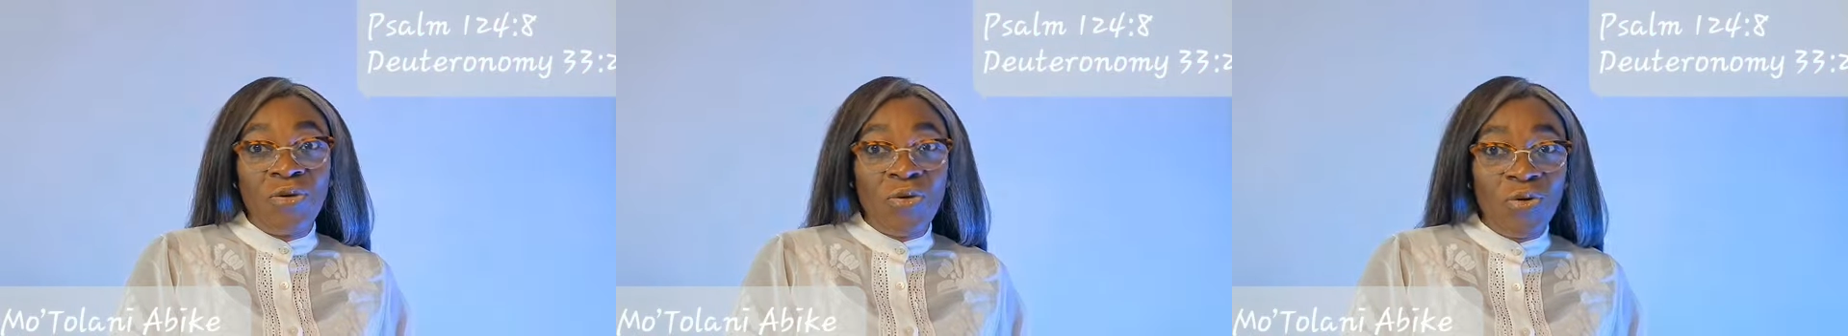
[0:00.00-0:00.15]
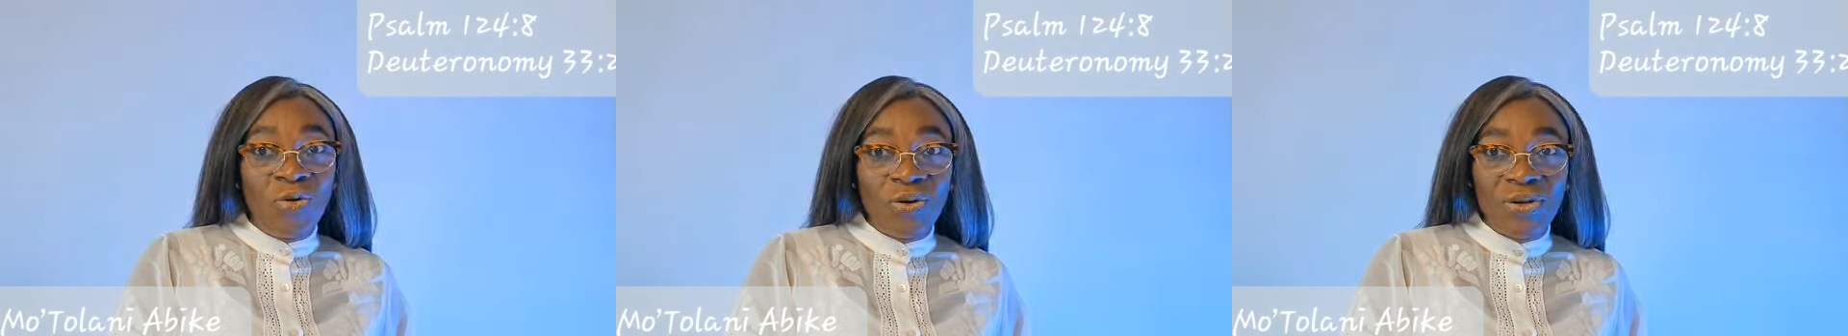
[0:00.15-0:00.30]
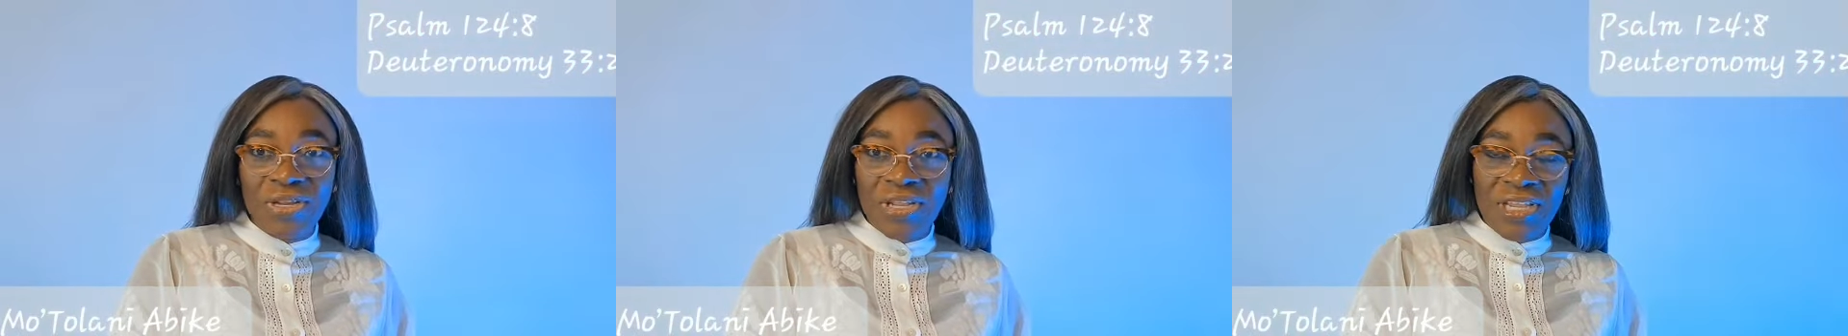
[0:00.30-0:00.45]

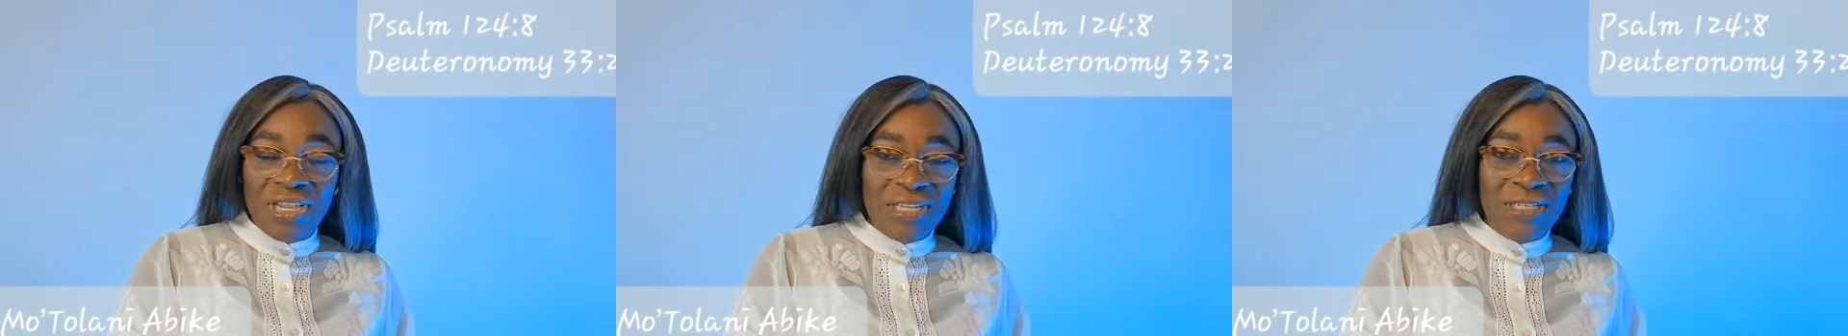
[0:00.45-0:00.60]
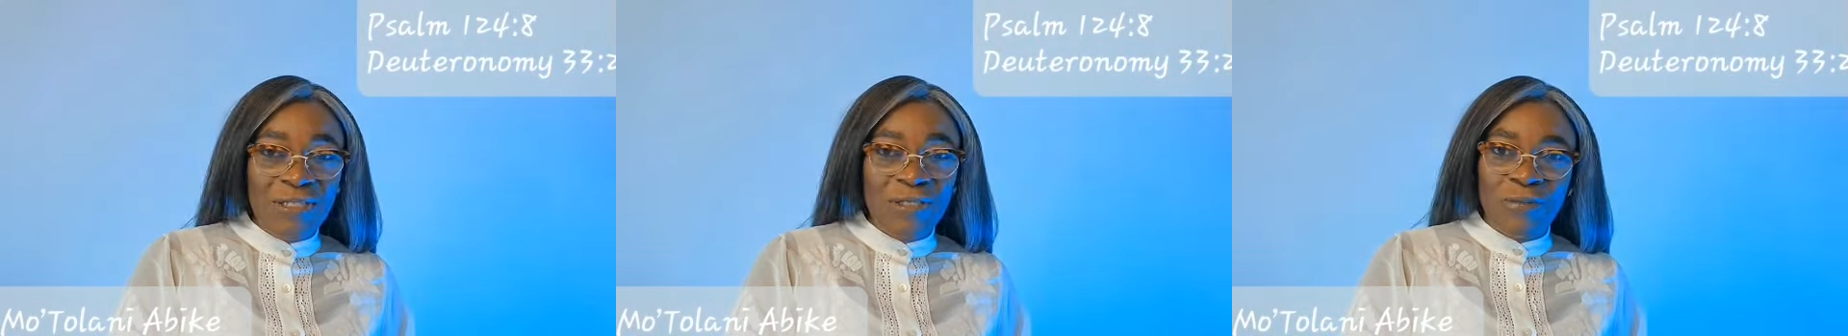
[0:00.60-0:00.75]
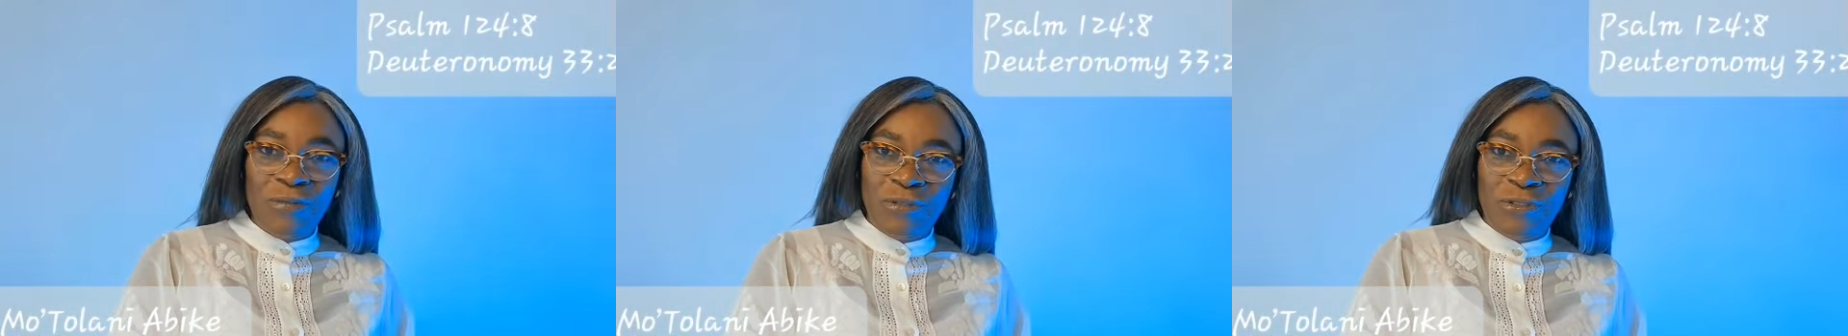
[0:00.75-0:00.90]
God
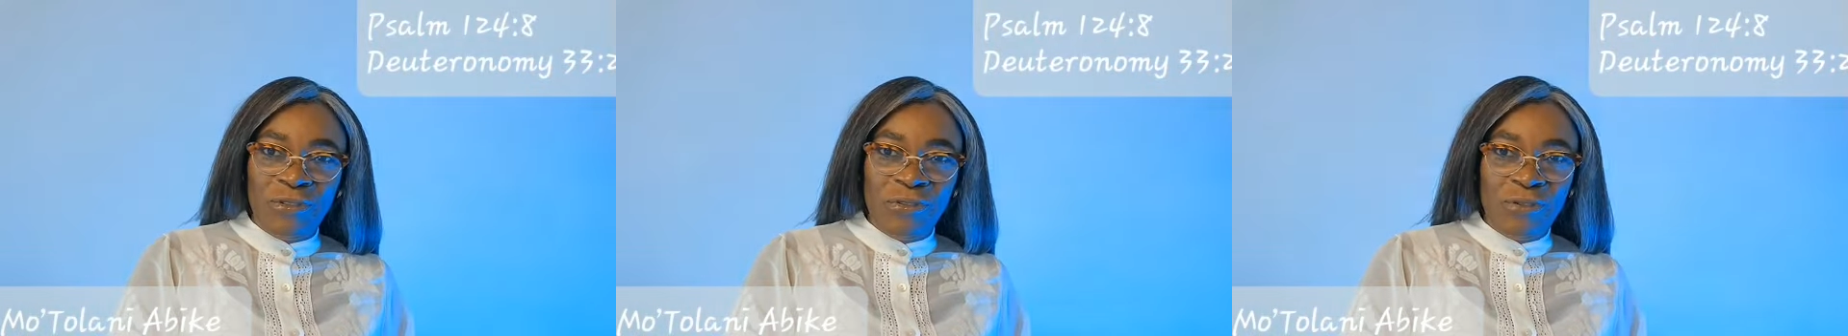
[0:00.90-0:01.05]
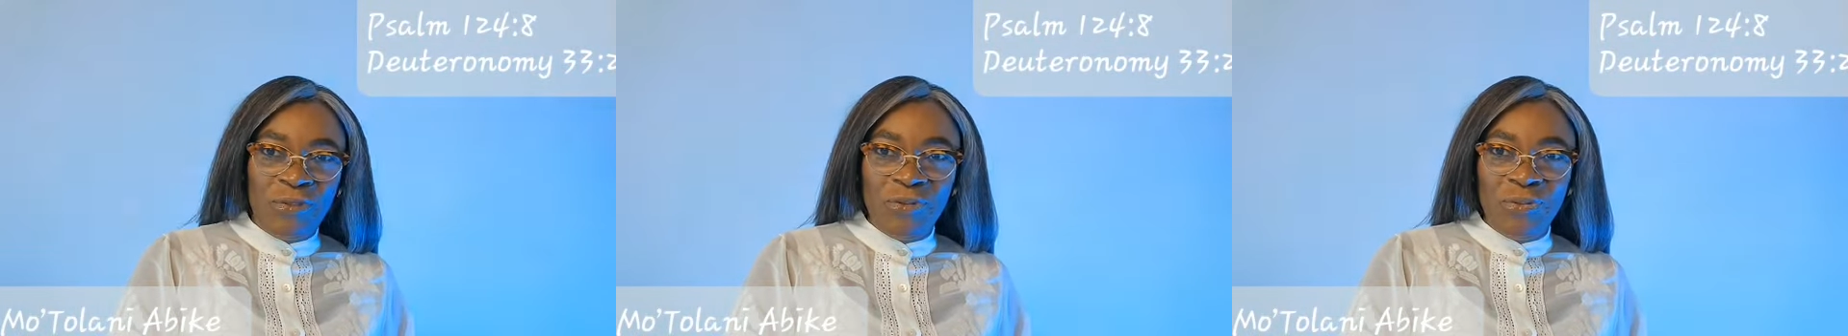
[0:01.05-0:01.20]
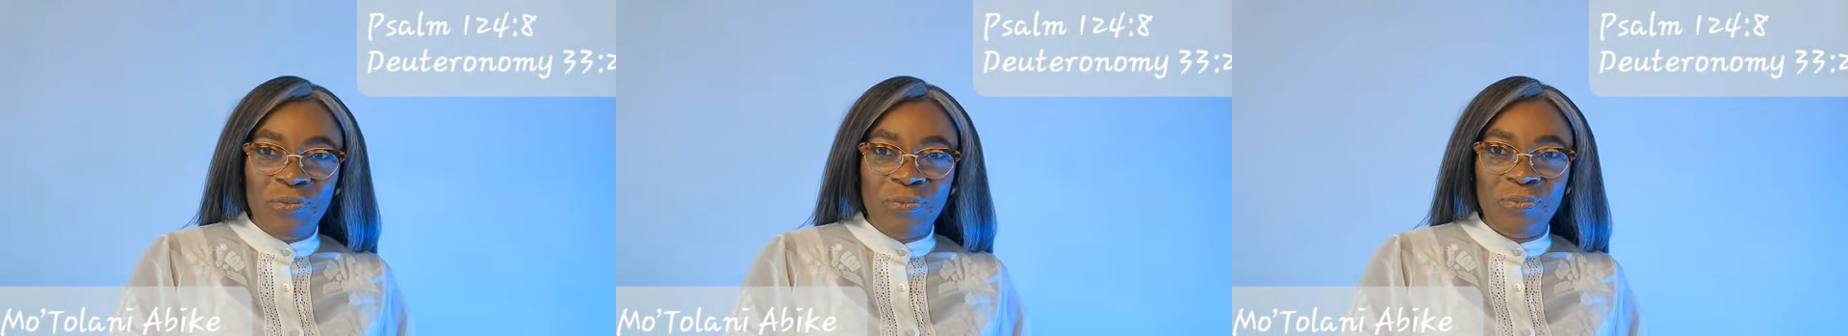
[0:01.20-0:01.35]
is
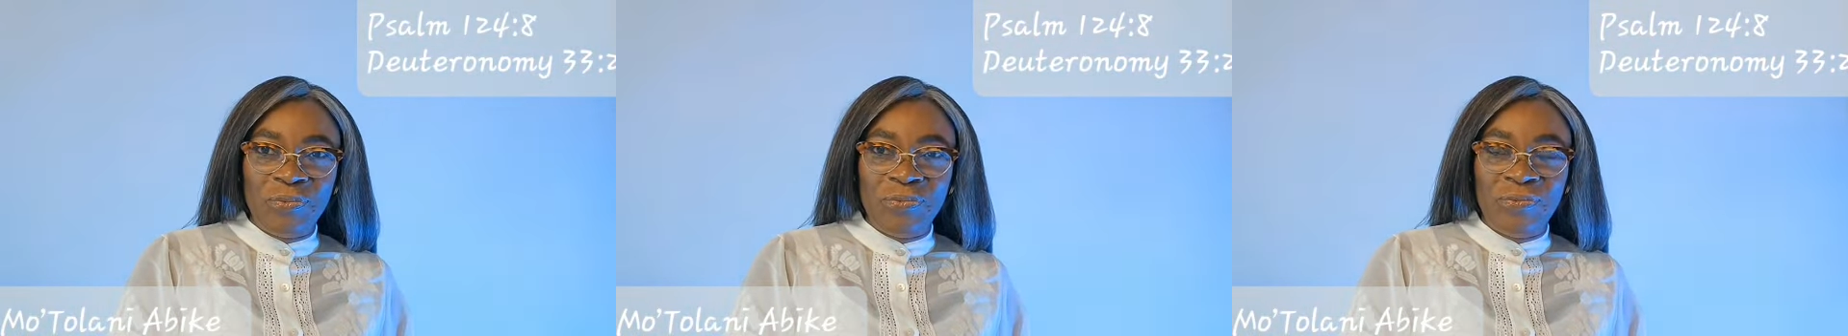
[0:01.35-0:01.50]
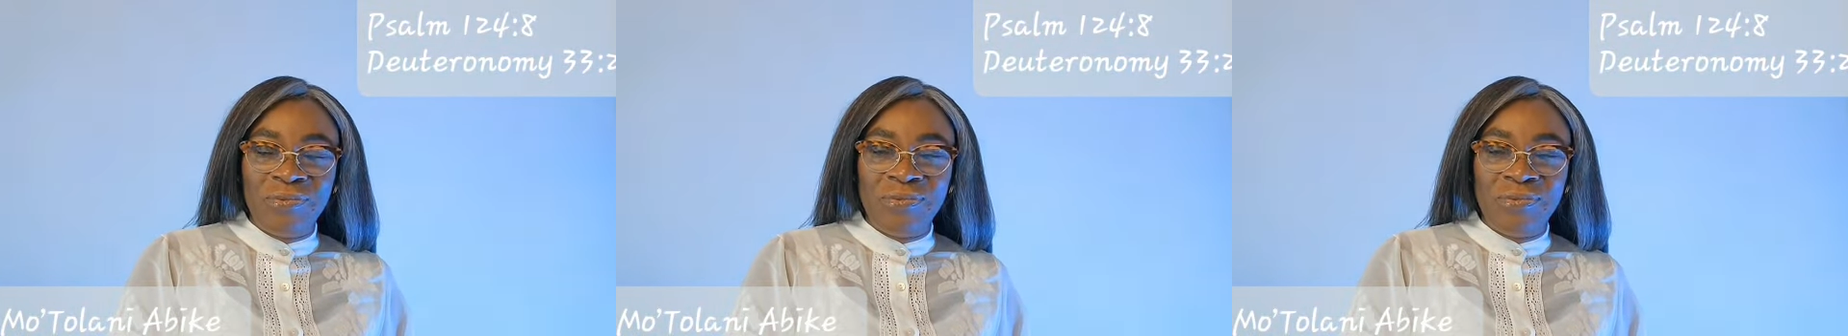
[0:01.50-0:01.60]
with you.